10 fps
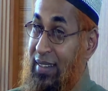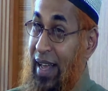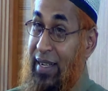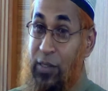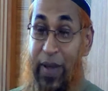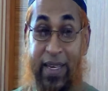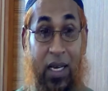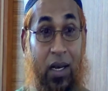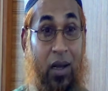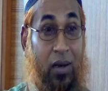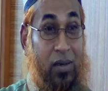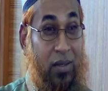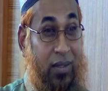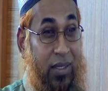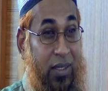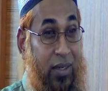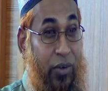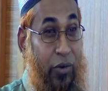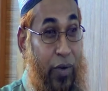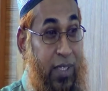That is where they learn
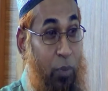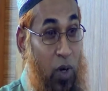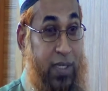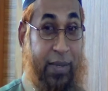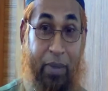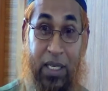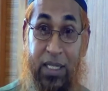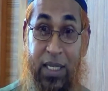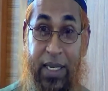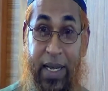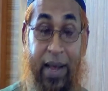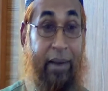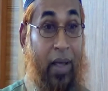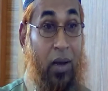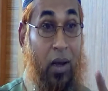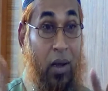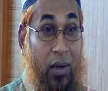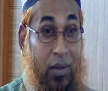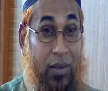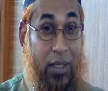responsibility. They
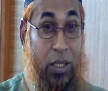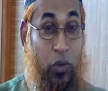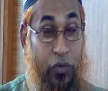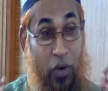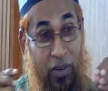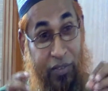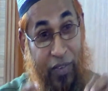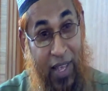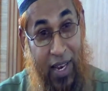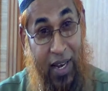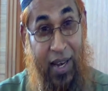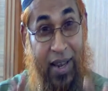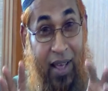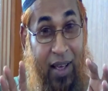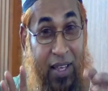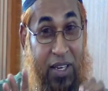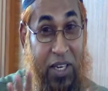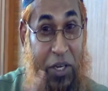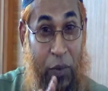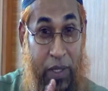learn to fulfill their
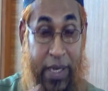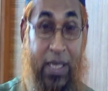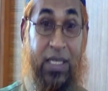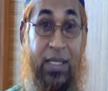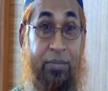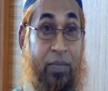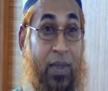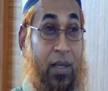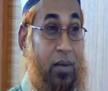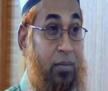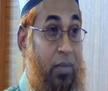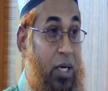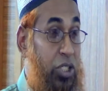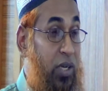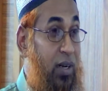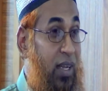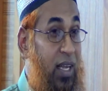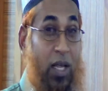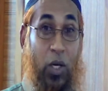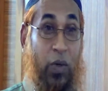duties.
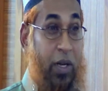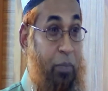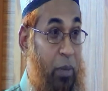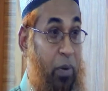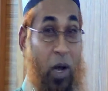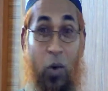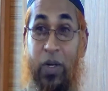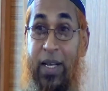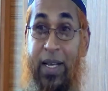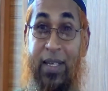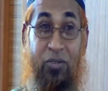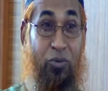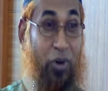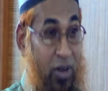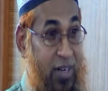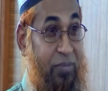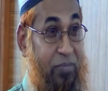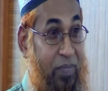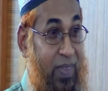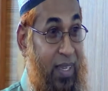MashaAllah, look at people how they can
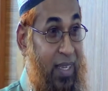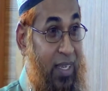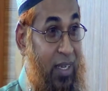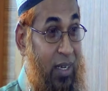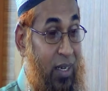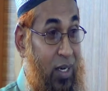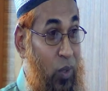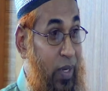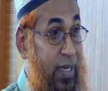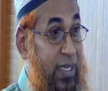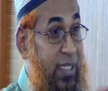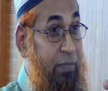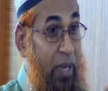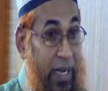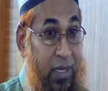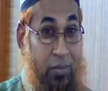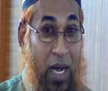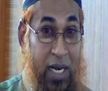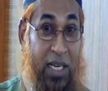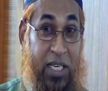run. Look at the speed a
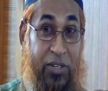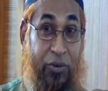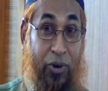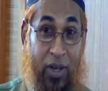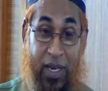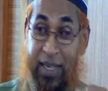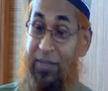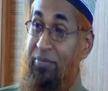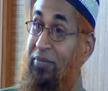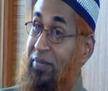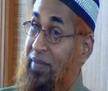man can run.